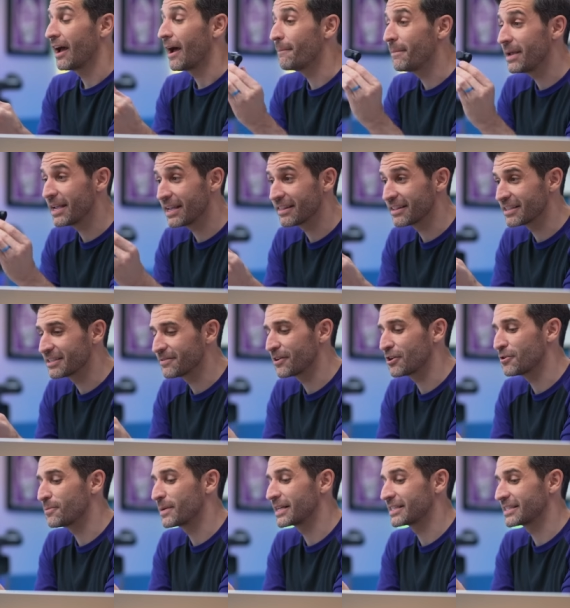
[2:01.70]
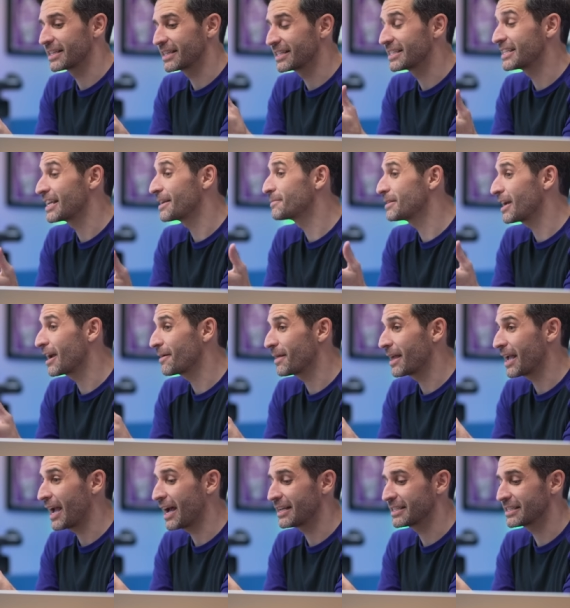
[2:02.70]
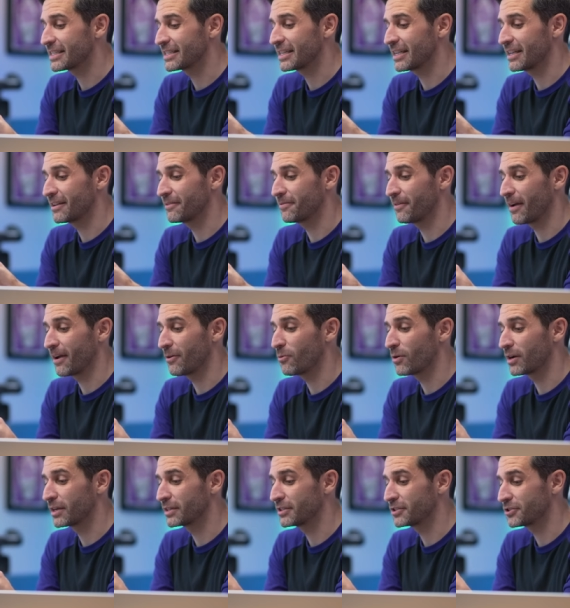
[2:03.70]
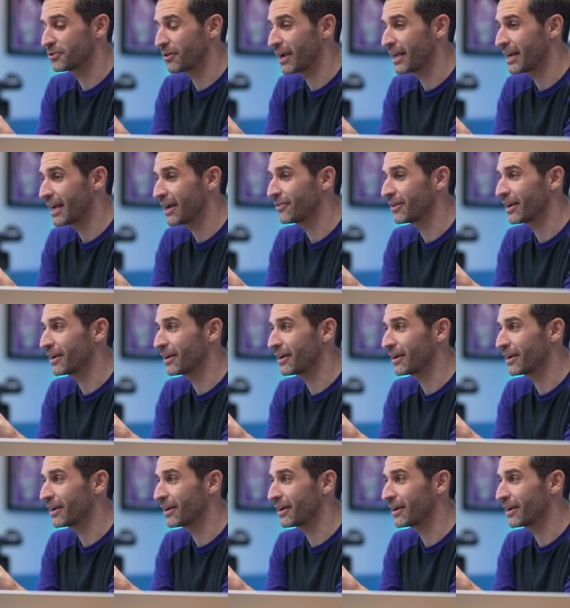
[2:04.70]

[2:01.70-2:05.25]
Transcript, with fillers: I'm making this video because at the same time they asked if I wanted to try it out,